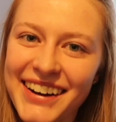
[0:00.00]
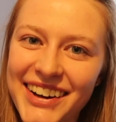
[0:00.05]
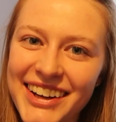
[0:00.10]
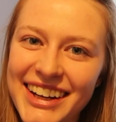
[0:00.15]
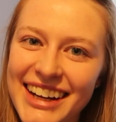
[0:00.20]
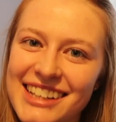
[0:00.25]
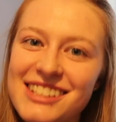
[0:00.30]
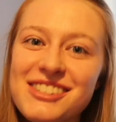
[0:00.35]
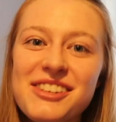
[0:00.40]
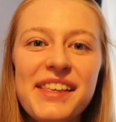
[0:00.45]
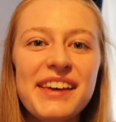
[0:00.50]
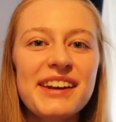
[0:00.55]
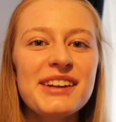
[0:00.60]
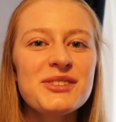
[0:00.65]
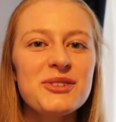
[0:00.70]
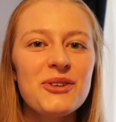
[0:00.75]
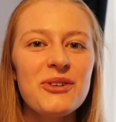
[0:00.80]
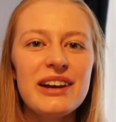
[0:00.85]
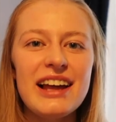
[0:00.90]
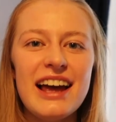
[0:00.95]
Okay, so that
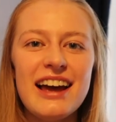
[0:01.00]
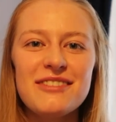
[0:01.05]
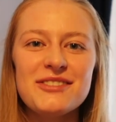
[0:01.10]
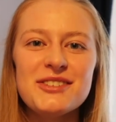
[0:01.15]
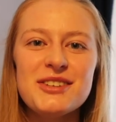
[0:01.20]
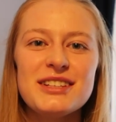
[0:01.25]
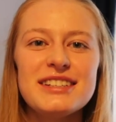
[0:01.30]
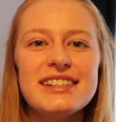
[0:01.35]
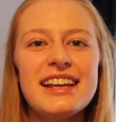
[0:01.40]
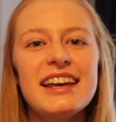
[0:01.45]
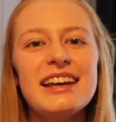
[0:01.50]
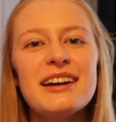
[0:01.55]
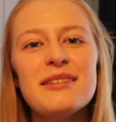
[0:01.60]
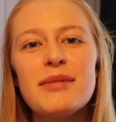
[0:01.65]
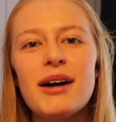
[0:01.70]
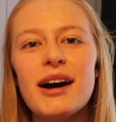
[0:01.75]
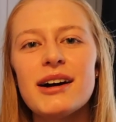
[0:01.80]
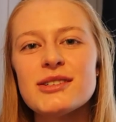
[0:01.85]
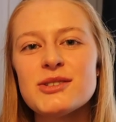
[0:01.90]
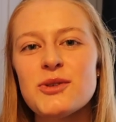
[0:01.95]
is all I have to say
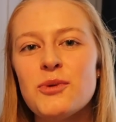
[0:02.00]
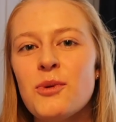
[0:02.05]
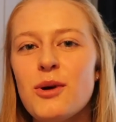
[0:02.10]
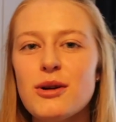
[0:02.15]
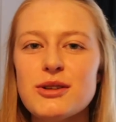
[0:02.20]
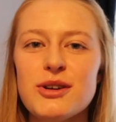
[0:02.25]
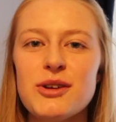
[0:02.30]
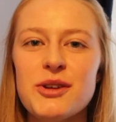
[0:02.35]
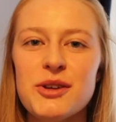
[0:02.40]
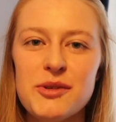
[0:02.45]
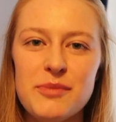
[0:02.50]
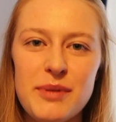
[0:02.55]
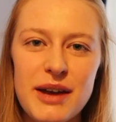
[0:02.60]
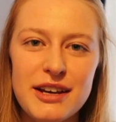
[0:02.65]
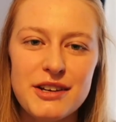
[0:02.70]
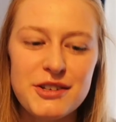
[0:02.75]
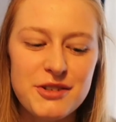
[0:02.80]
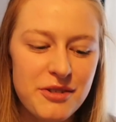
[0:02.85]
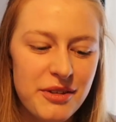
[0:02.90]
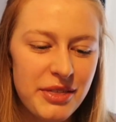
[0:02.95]
about what
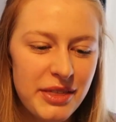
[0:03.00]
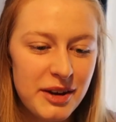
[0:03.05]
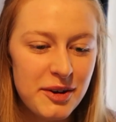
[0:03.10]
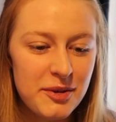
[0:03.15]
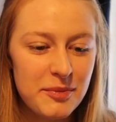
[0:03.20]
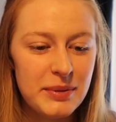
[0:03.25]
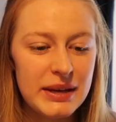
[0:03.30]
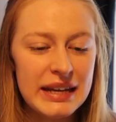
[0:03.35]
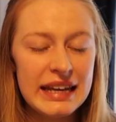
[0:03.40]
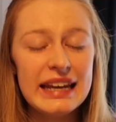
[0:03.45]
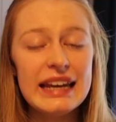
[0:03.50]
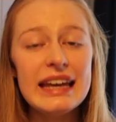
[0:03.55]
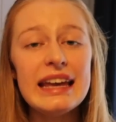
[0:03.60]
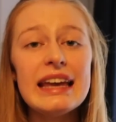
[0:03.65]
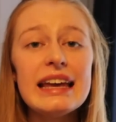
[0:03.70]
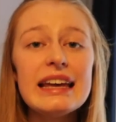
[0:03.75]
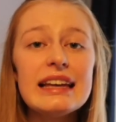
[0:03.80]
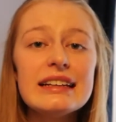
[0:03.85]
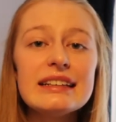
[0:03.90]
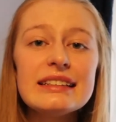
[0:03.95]
occupational therapy
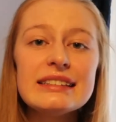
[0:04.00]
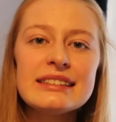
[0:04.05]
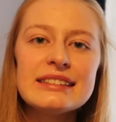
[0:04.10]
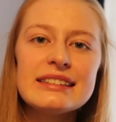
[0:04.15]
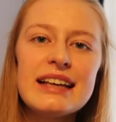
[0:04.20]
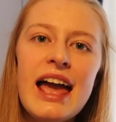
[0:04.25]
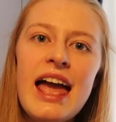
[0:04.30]
is,